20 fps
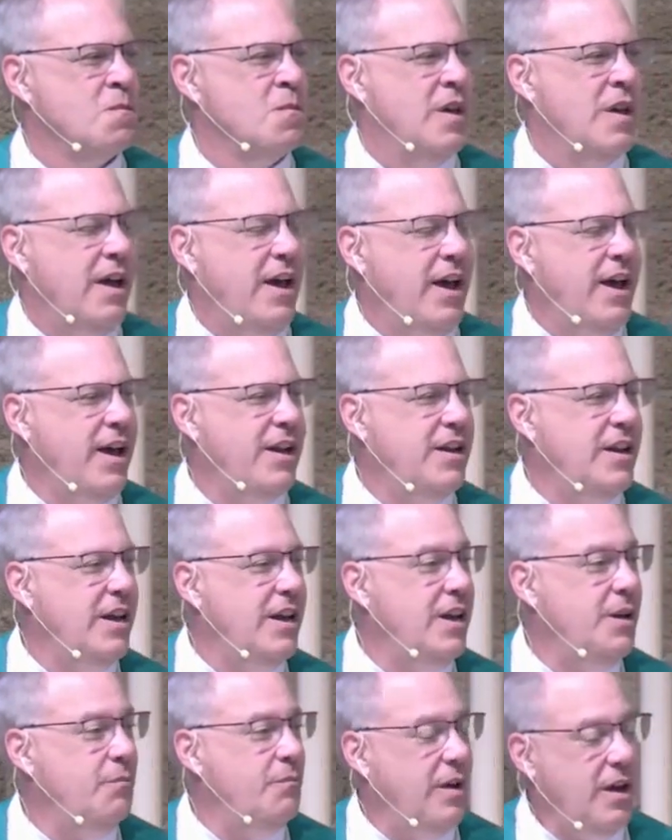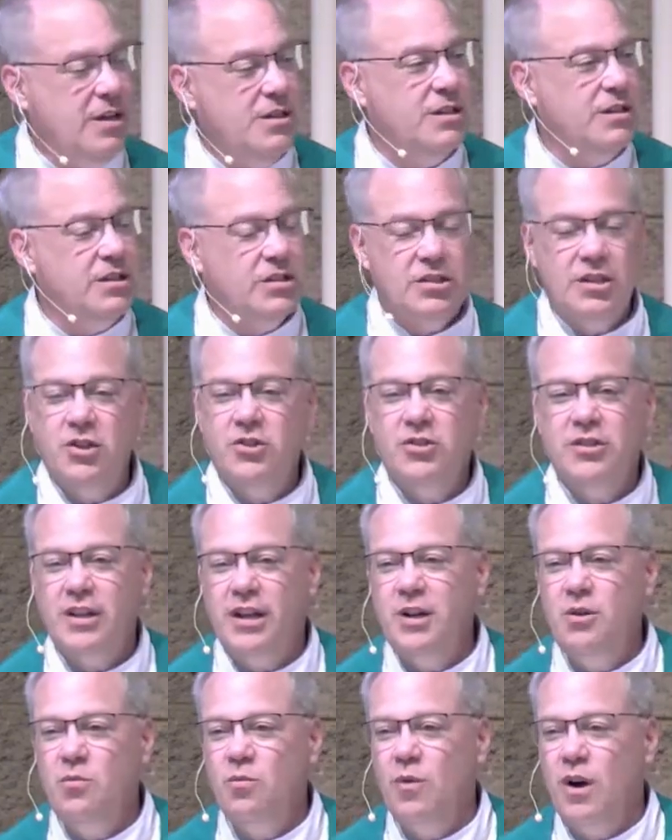And he made the decision that
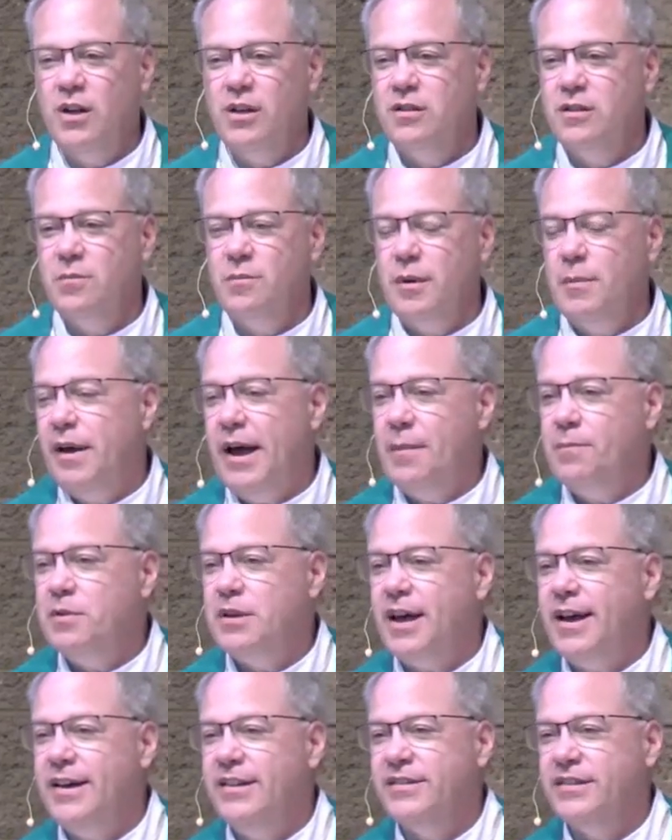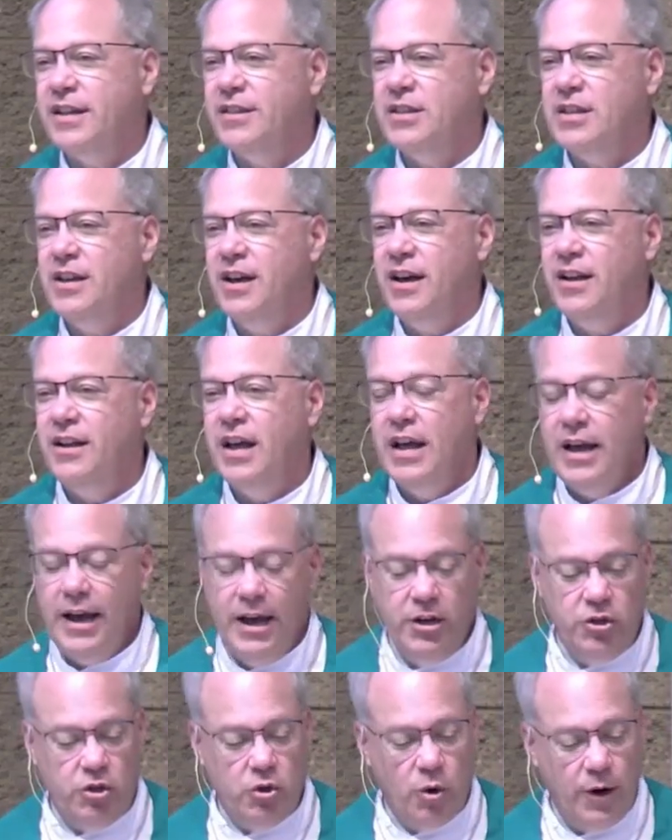he wanted to be baptized at the end
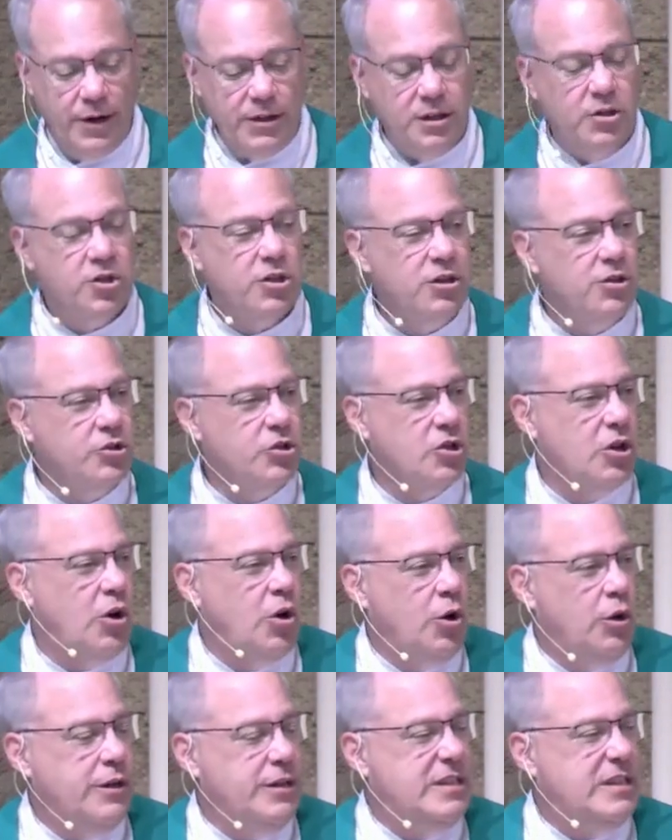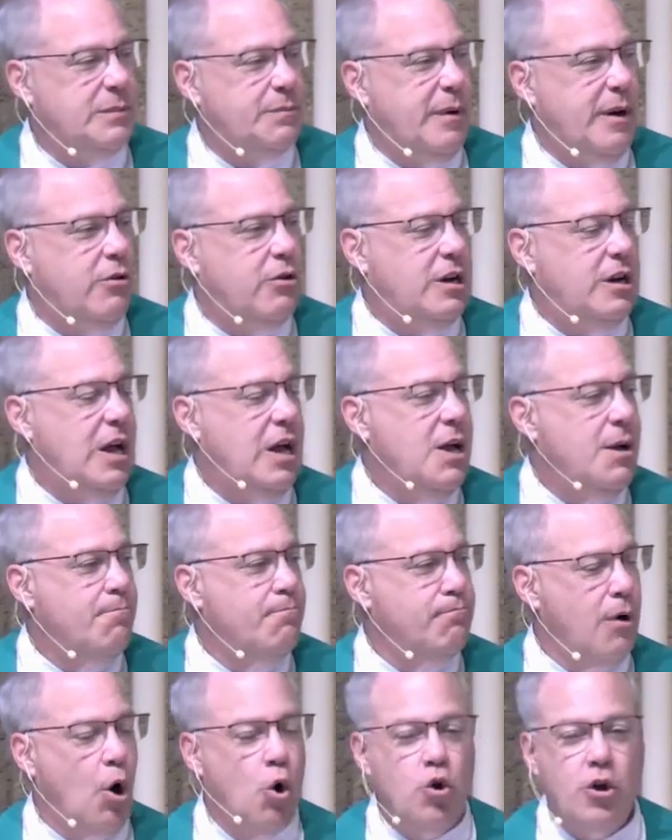and joined the church. The Holy Spirit
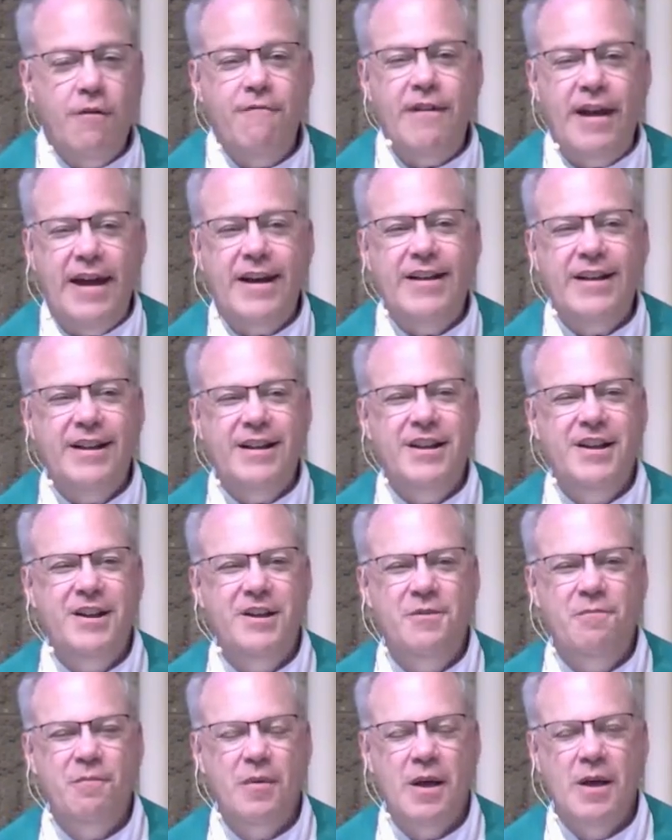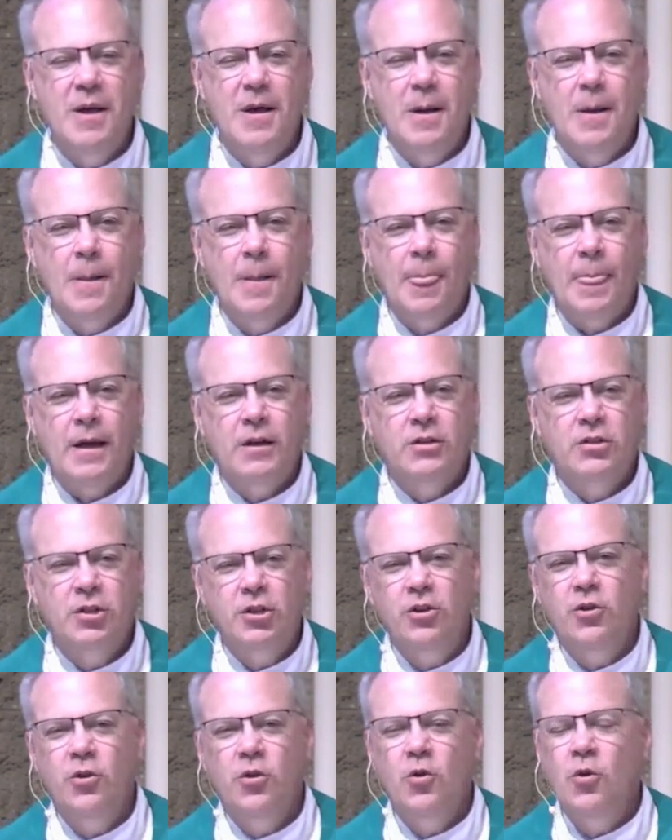motivated him
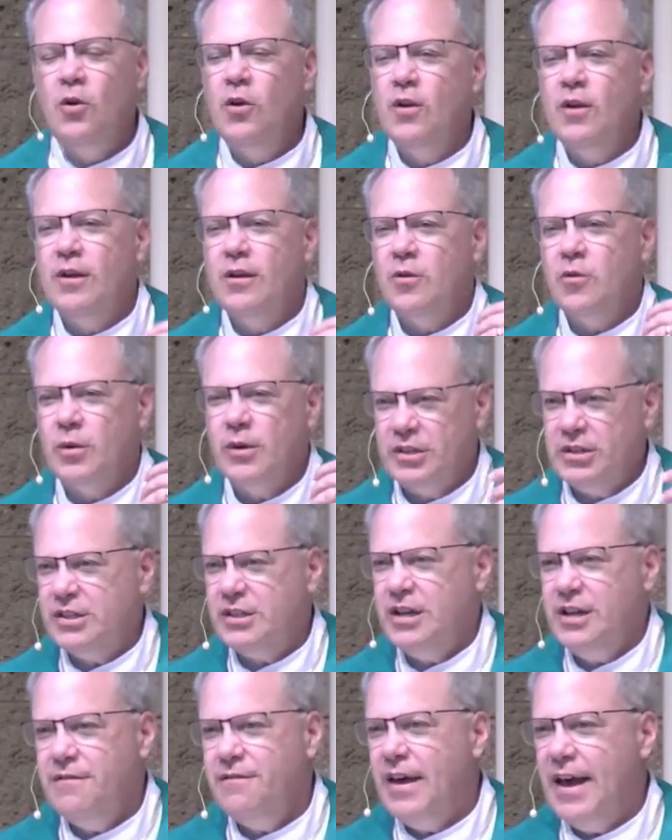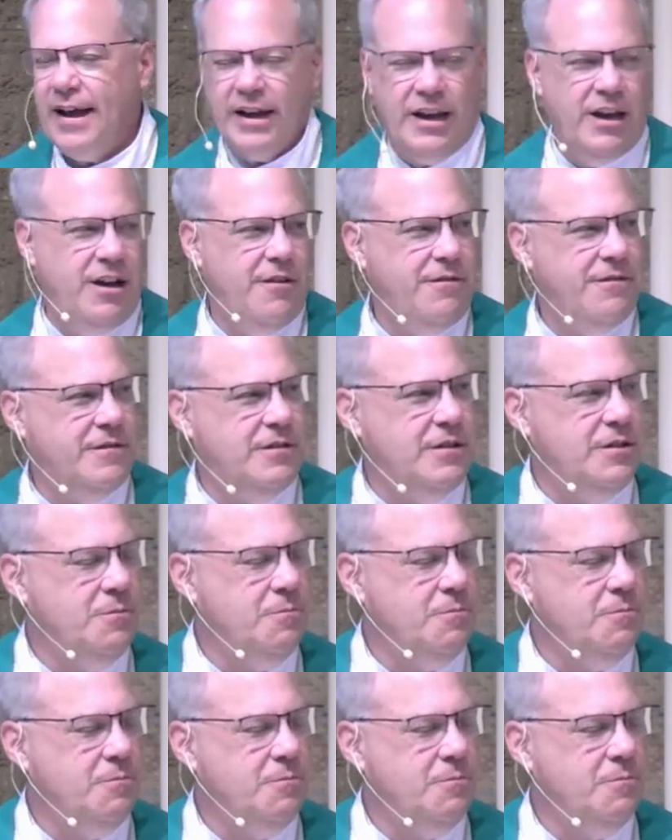to receive that gift.